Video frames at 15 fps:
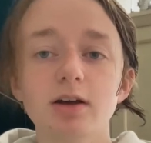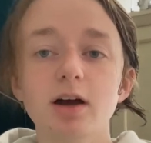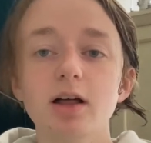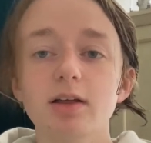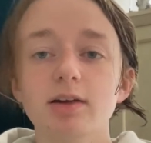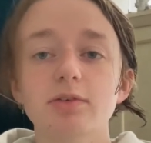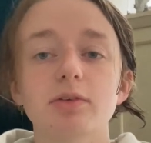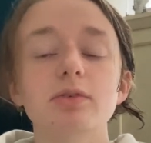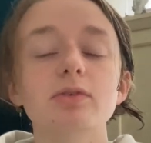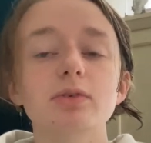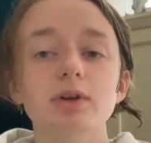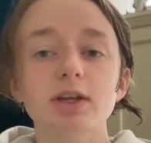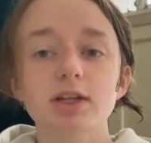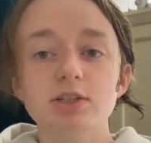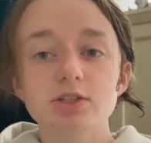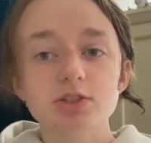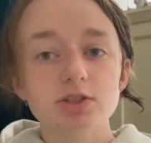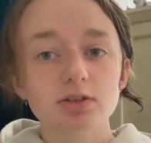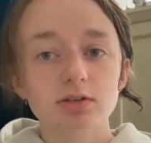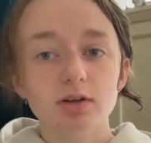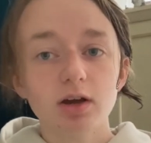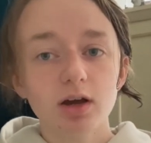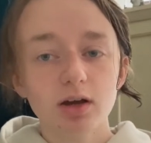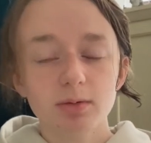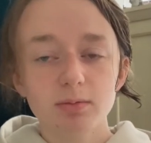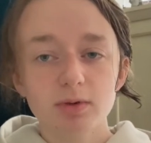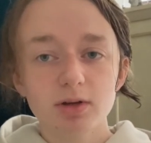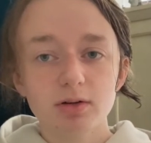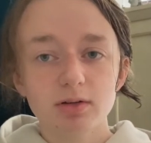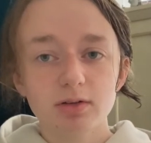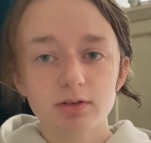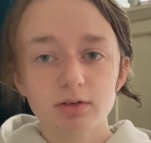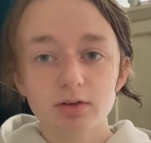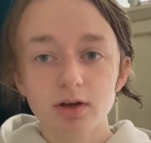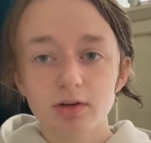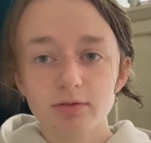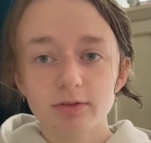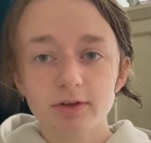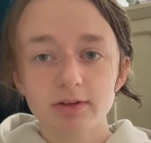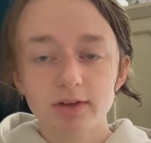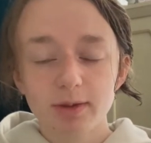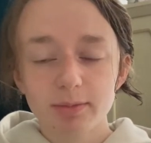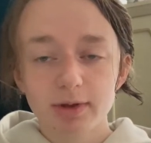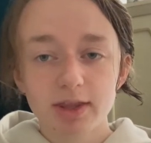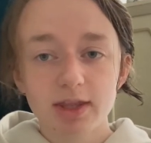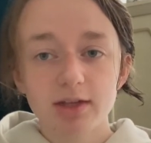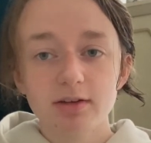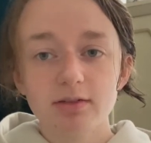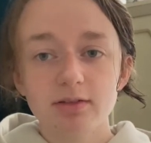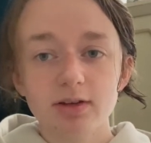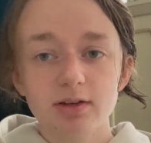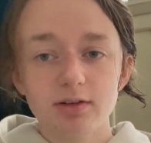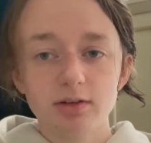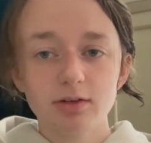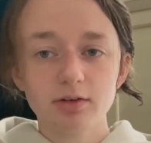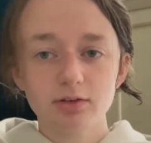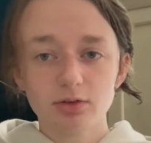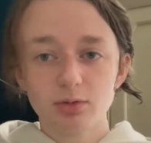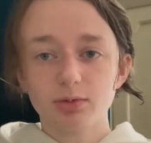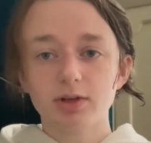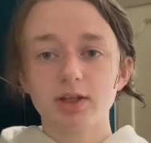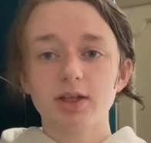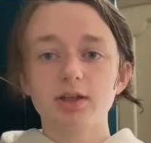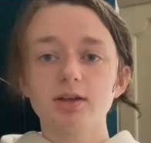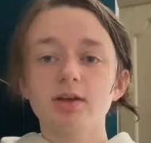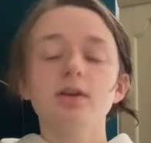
I'll have a 40 inch um, circumference by the end of it, 20